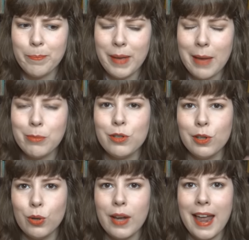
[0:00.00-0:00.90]
be able to
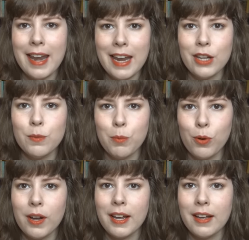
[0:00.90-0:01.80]
look at each
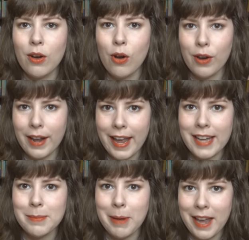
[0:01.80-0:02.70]
book on a
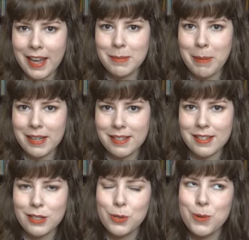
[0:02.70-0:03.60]
case-by-case
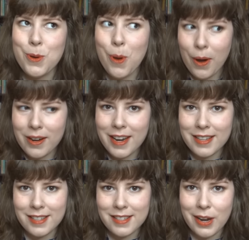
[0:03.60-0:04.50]
basis, not
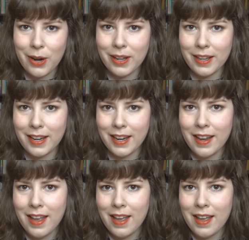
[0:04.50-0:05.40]

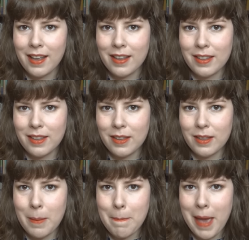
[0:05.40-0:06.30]
necessarily
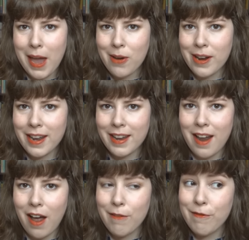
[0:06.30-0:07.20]
comparing
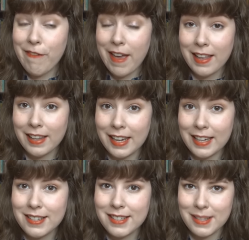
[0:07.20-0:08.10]
it
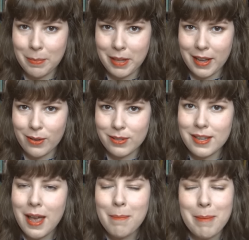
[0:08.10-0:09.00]
unfairly to something
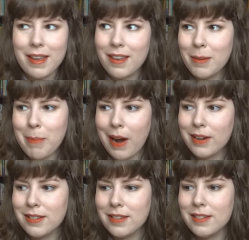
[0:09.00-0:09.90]
else? Making
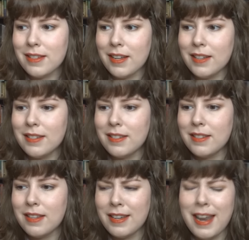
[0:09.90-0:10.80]
comparisons
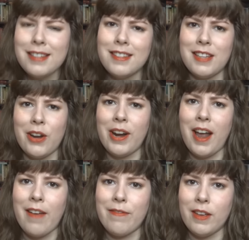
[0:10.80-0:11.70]
is
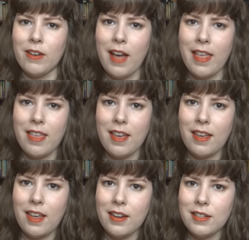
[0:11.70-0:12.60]
necessary, I feel. I
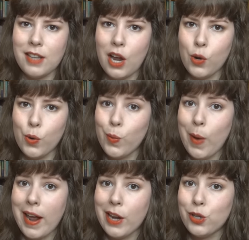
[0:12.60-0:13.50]
think it is a good
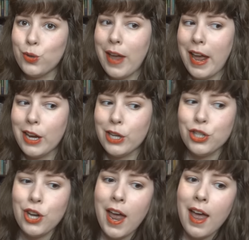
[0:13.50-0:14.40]
way to
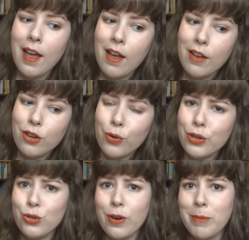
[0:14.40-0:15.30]
gauge your
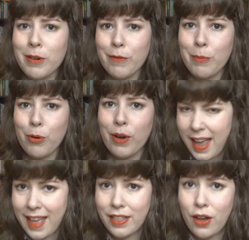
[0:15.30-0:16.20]
enjoyment of a book
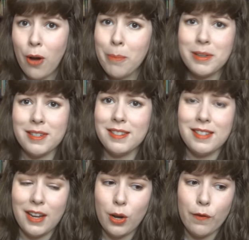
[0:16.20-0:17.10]
and the
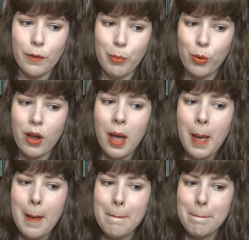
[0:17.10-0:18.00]
competency of a book.
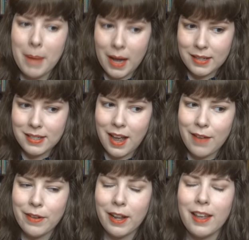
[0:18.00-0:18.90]
But
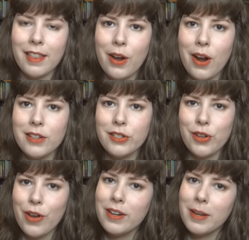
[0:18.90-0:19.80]
I feel like there are
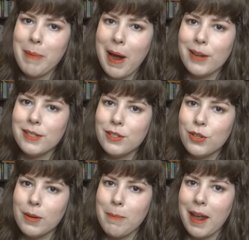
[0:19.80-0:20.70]
certain comparisons
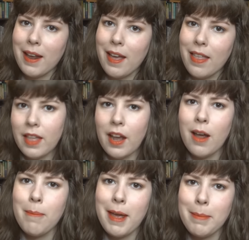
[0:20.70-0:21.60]
you can make that
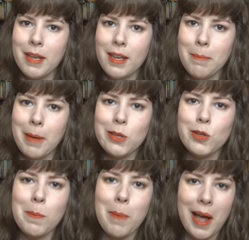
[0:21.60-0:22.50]
are maybe
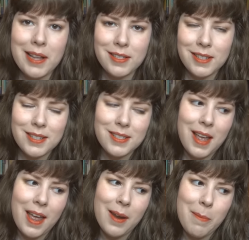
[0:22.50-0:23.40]
based on biases
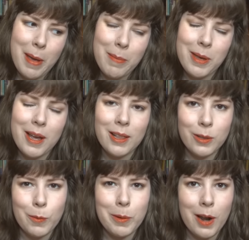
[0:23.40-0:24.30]
and are maybe a
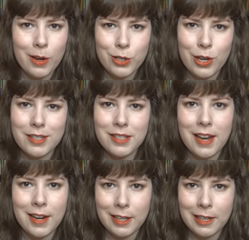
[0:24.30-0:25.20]
little bit unjust
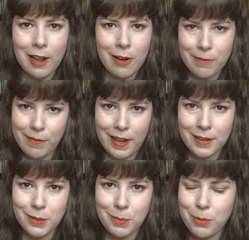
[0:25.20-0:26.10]
and a little
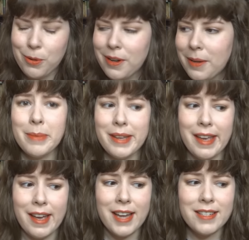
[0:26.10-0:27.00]
unfair to the book. But
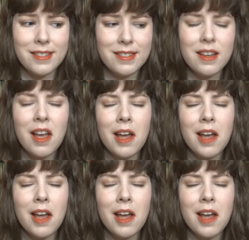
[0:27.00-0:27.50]
yeah, I just